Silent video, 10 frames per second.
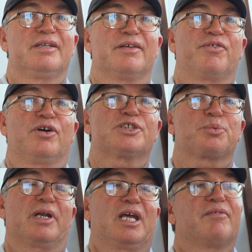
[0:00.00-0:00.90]
the
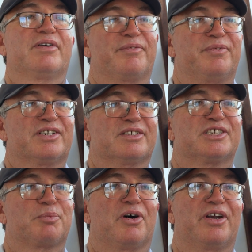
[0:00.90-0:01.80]
first one ever to fish
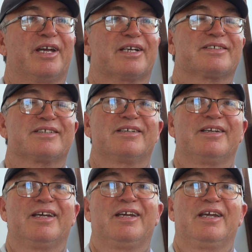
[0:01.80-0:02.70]
at Spot X, and